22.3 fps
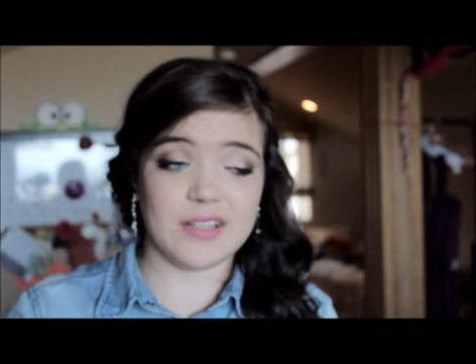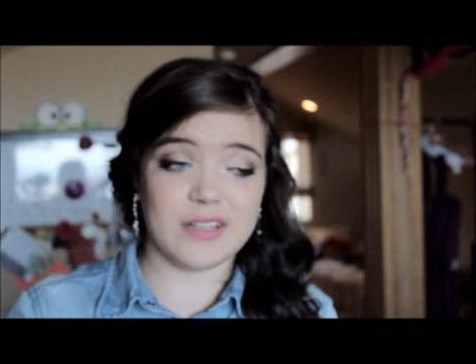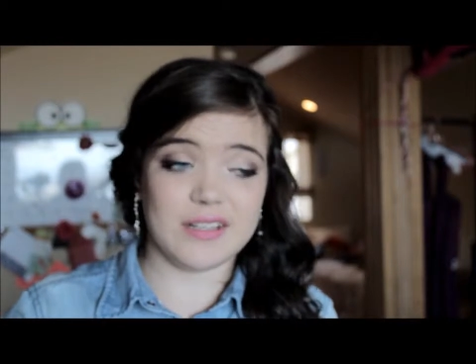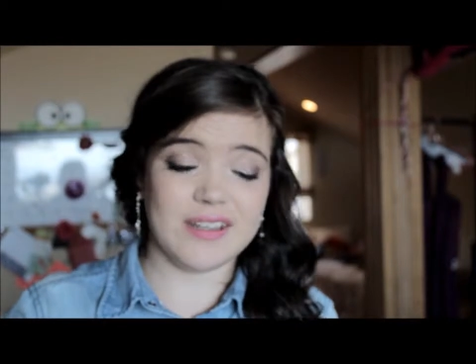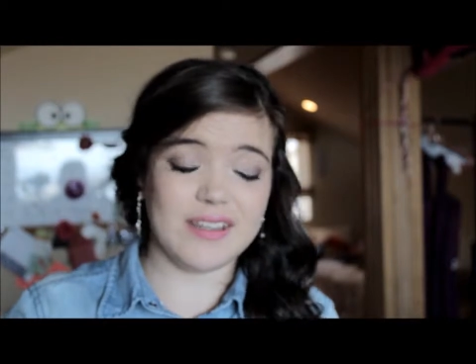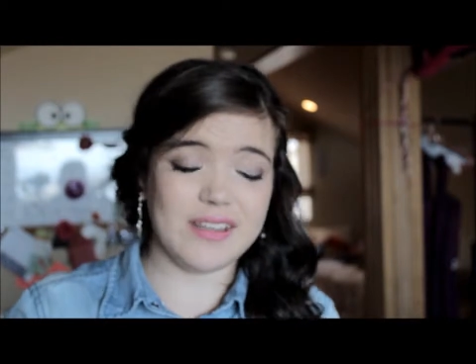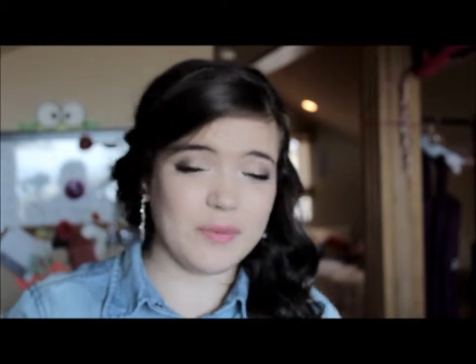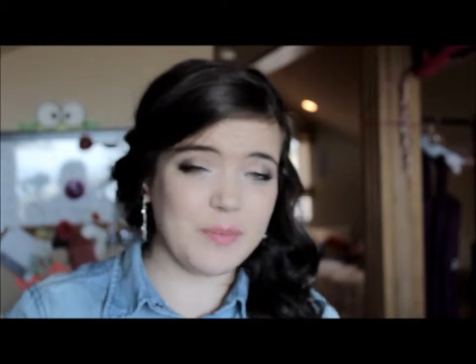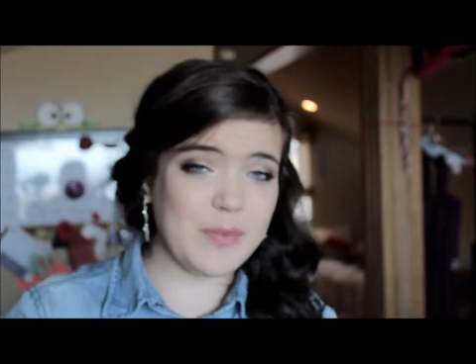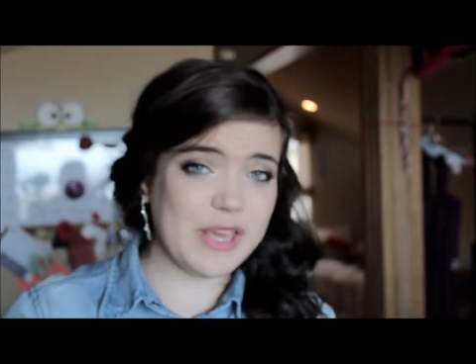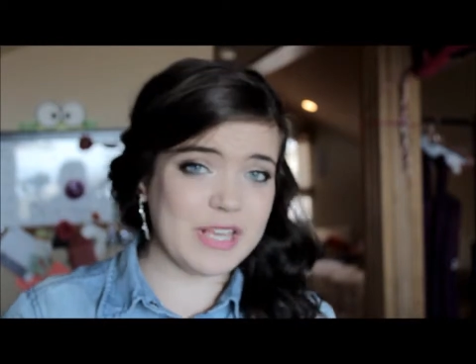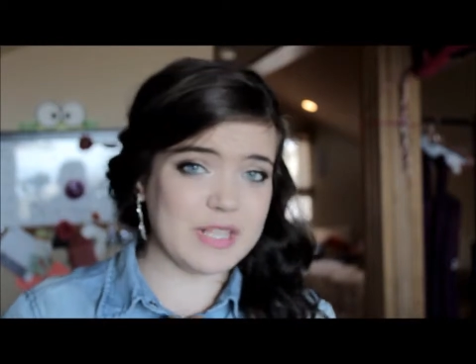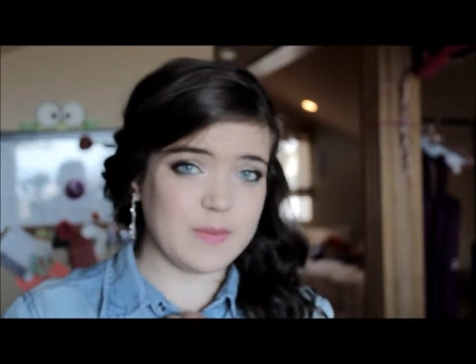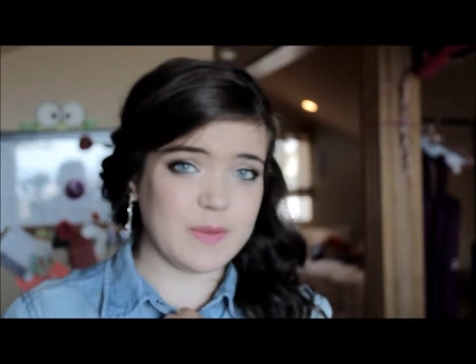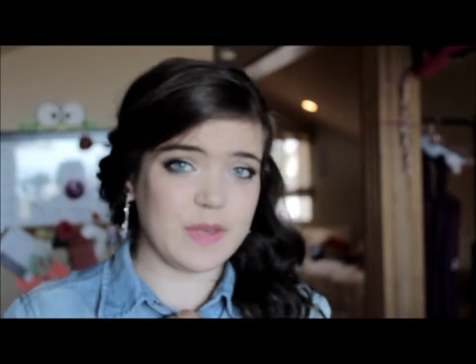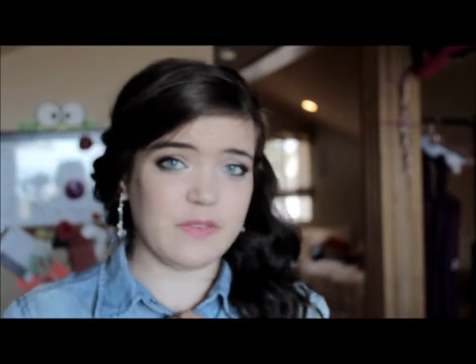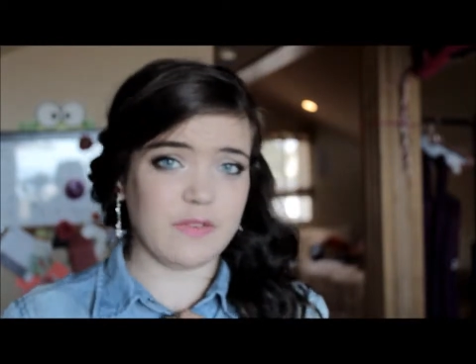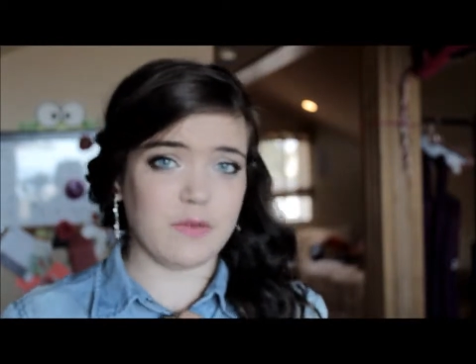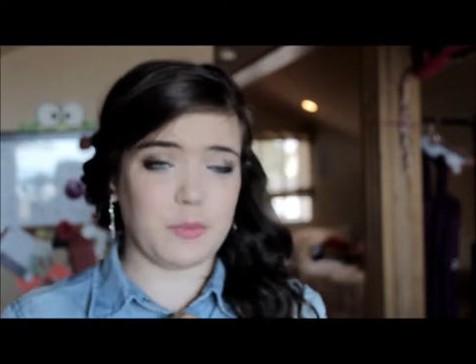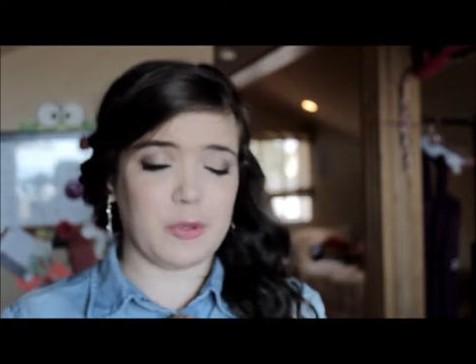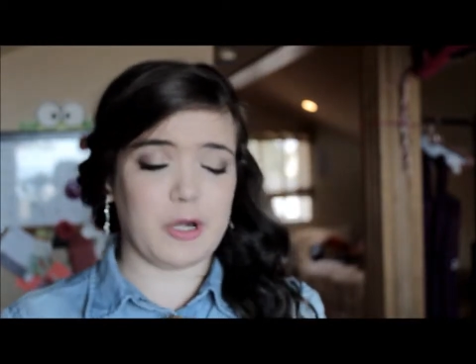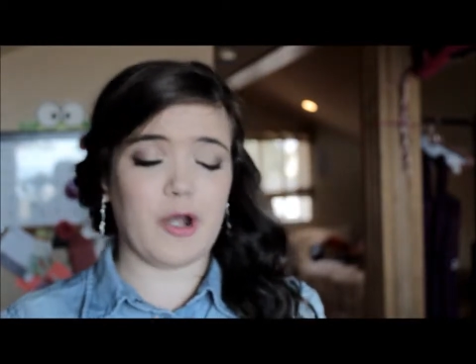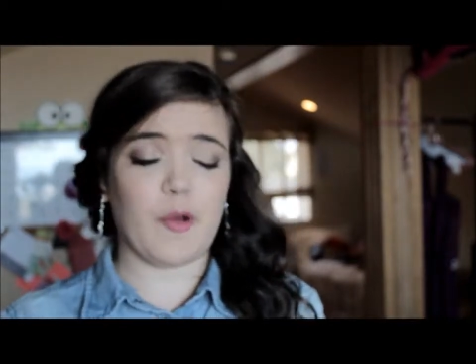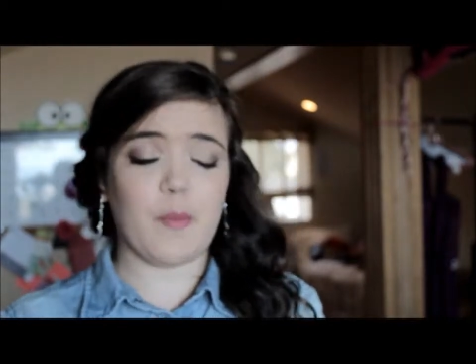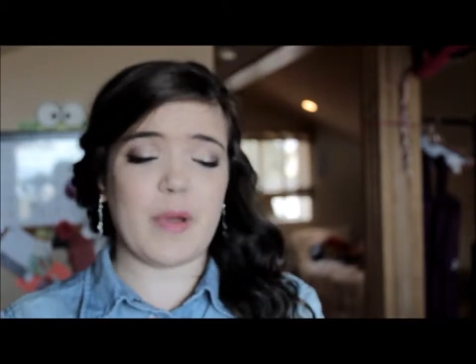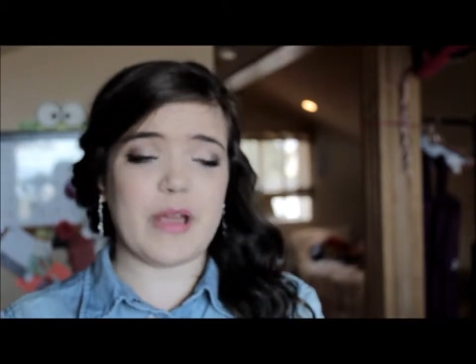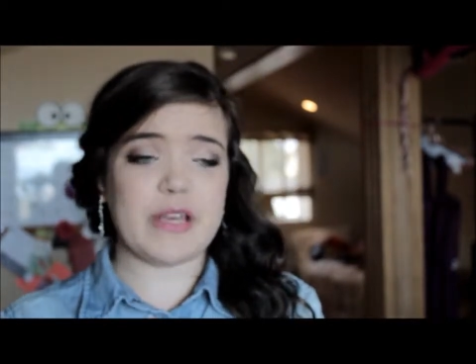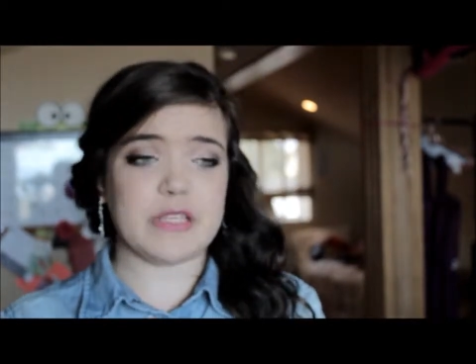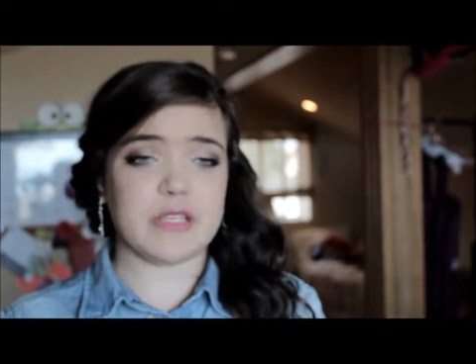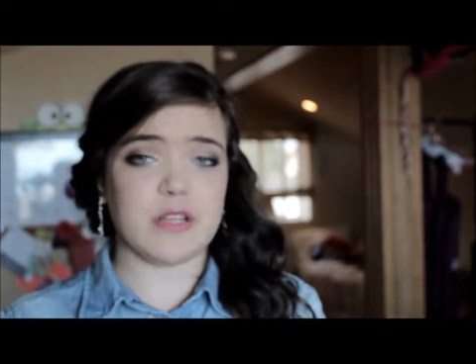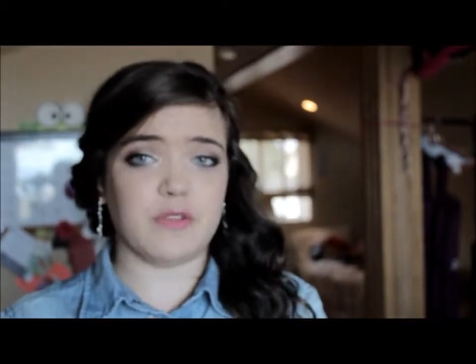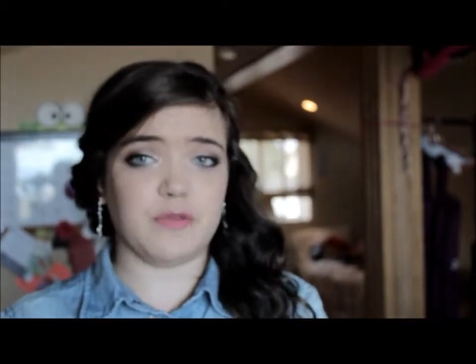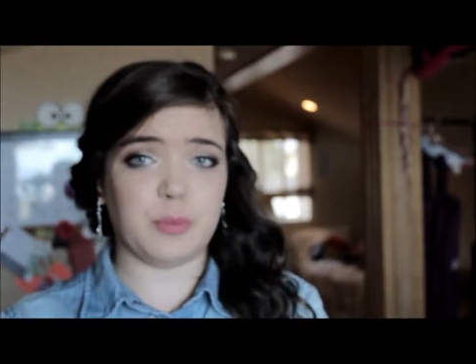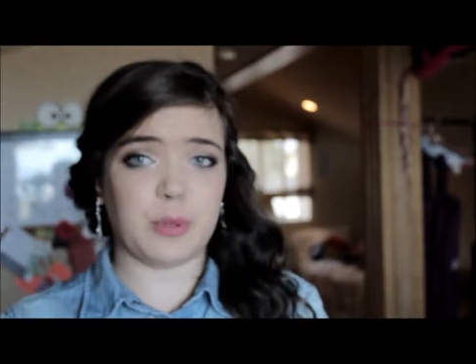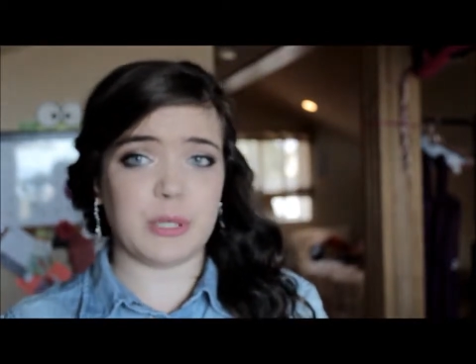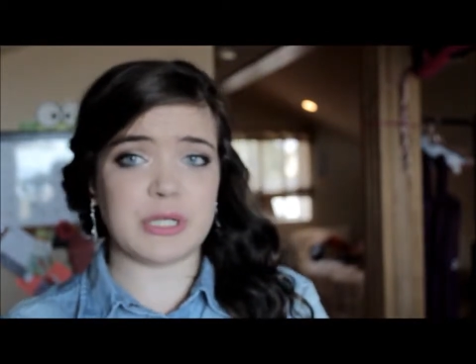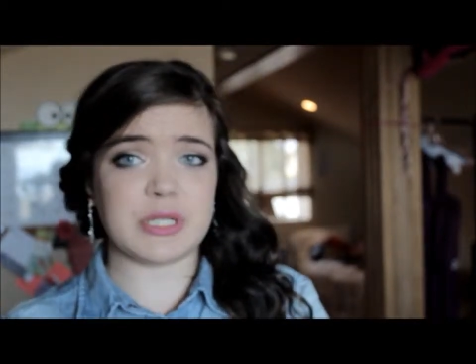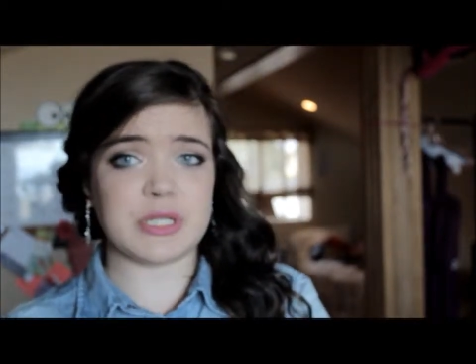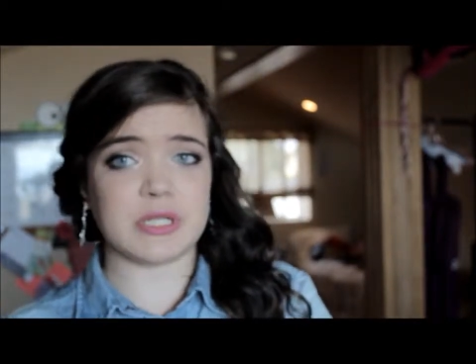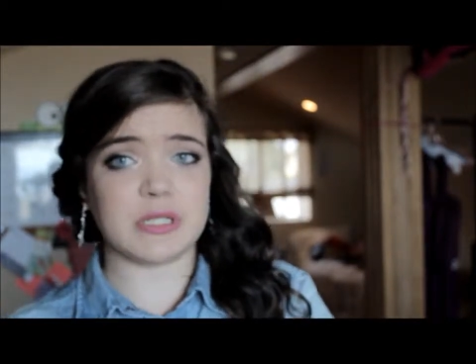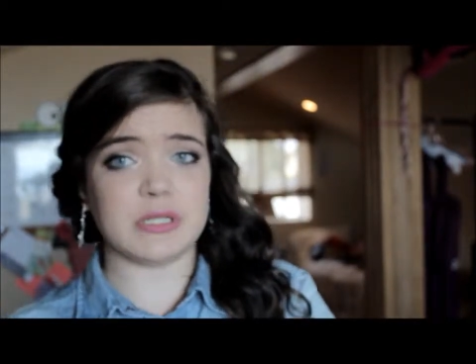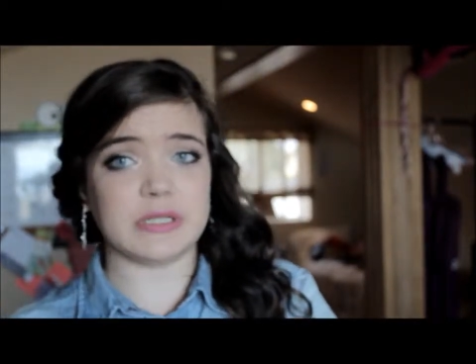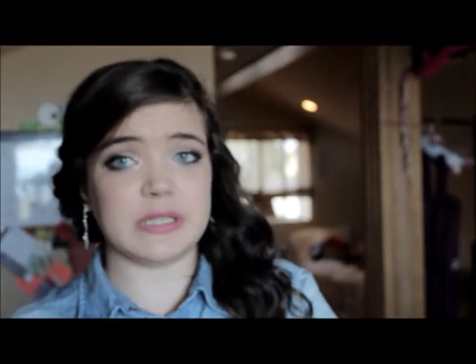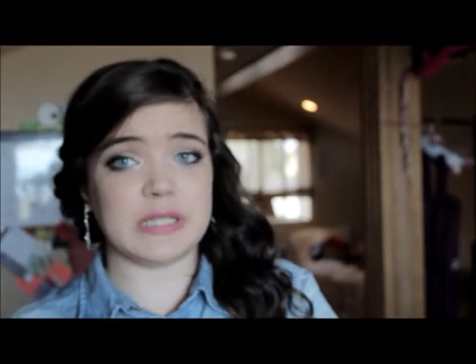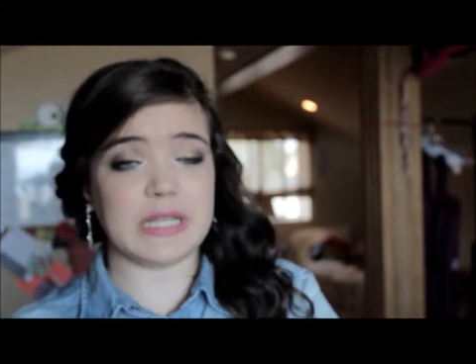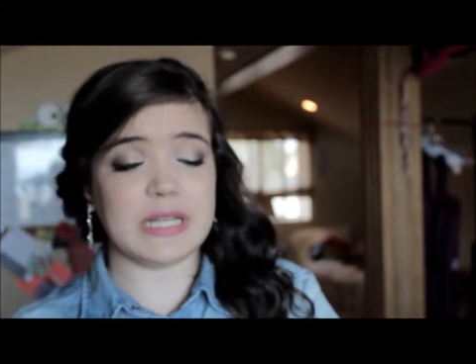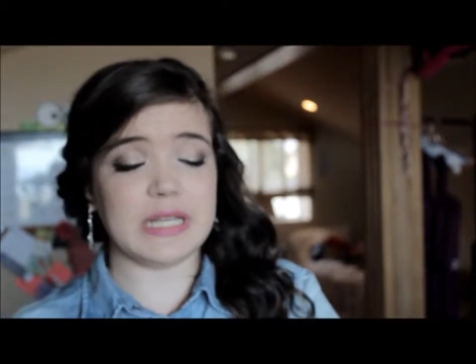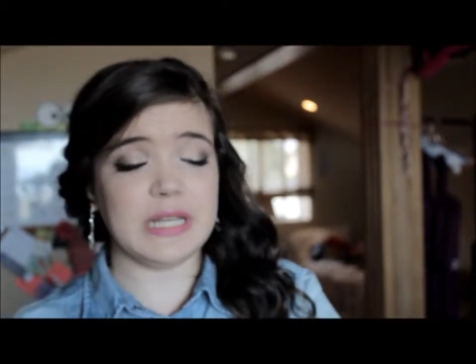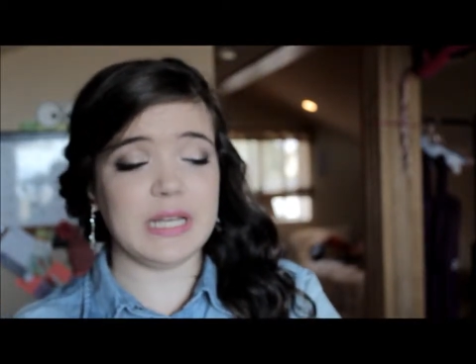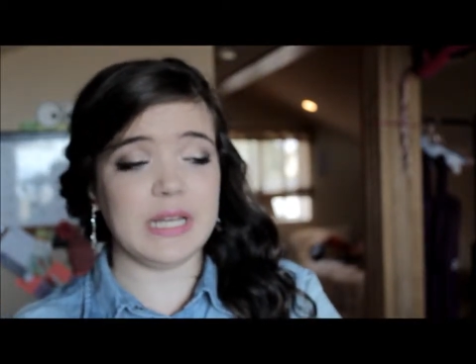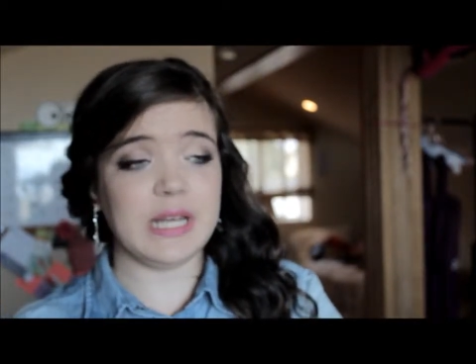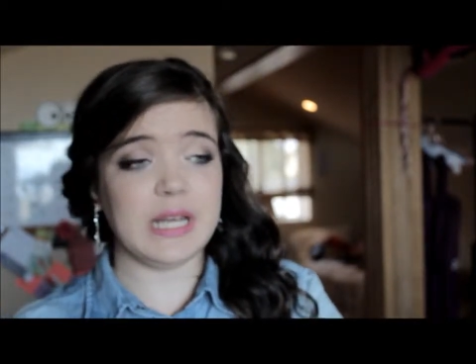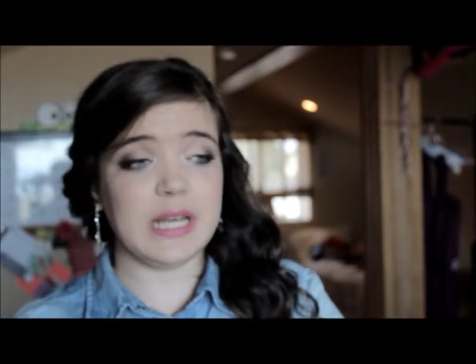it makes me feel better about myself personally.